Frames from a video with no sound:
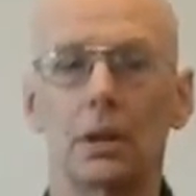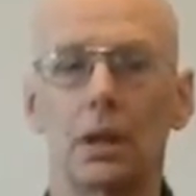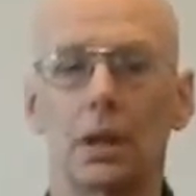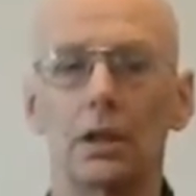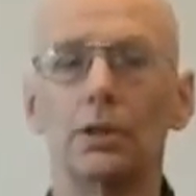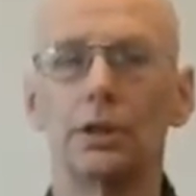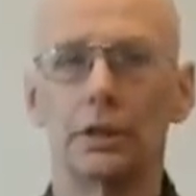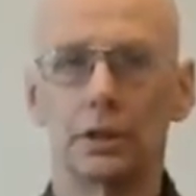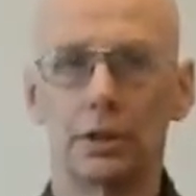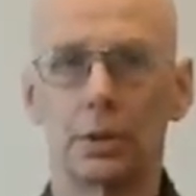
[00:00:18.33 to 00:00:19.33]

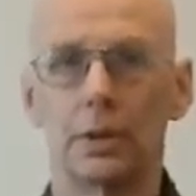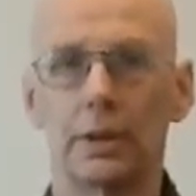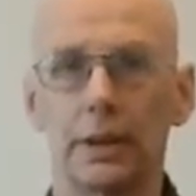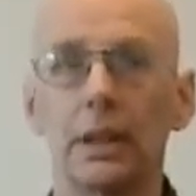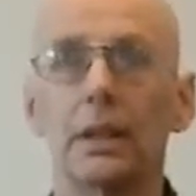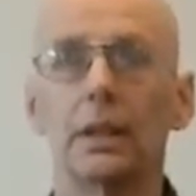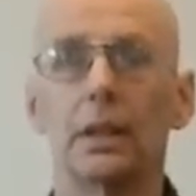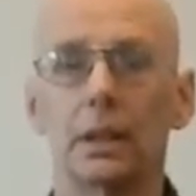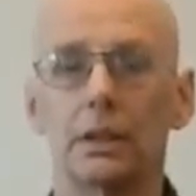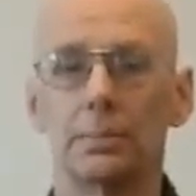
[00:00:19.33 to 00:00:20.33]
hallucinatory
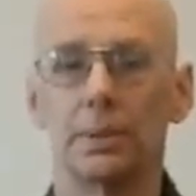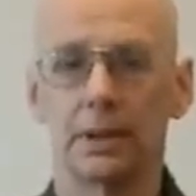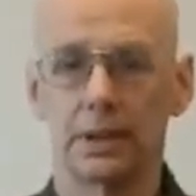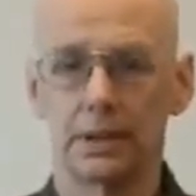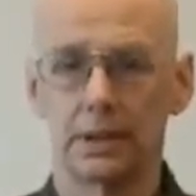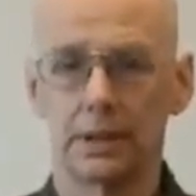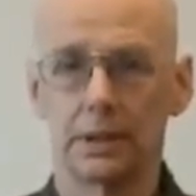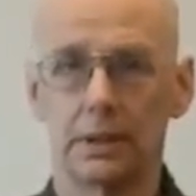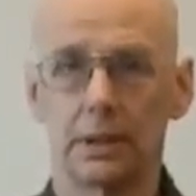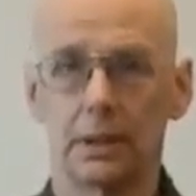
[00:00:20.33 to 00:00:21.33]

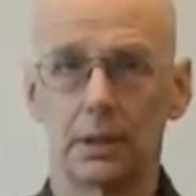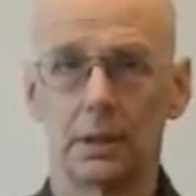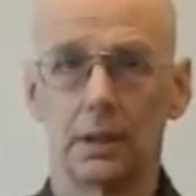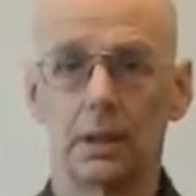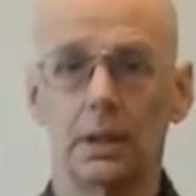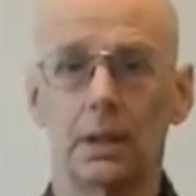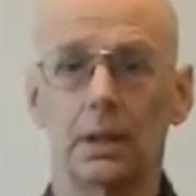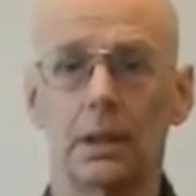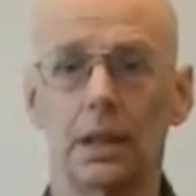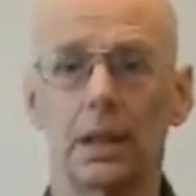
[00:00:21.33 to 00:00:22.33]
experiences
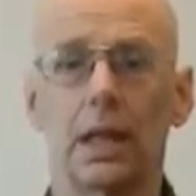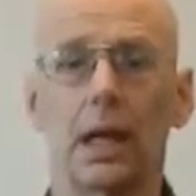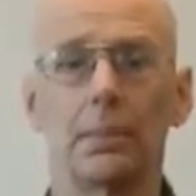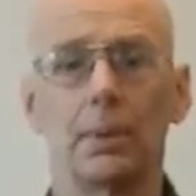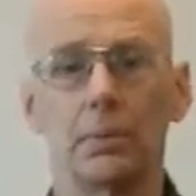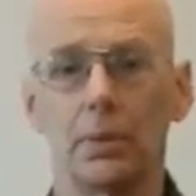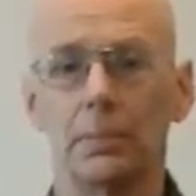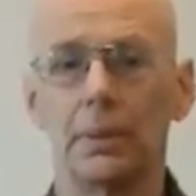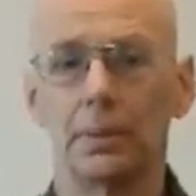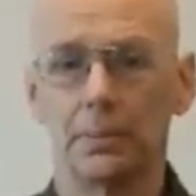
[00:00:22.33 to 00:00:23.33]
that can happen when
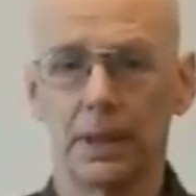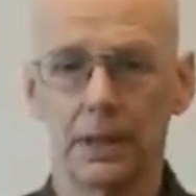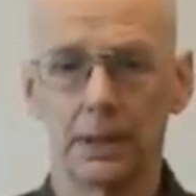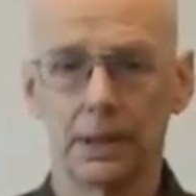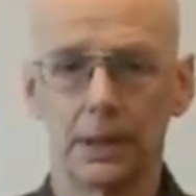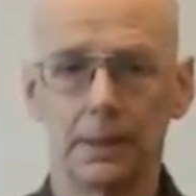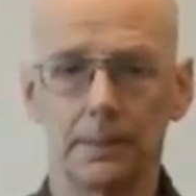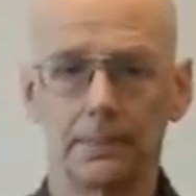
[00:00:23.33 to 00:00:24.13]
people meditate.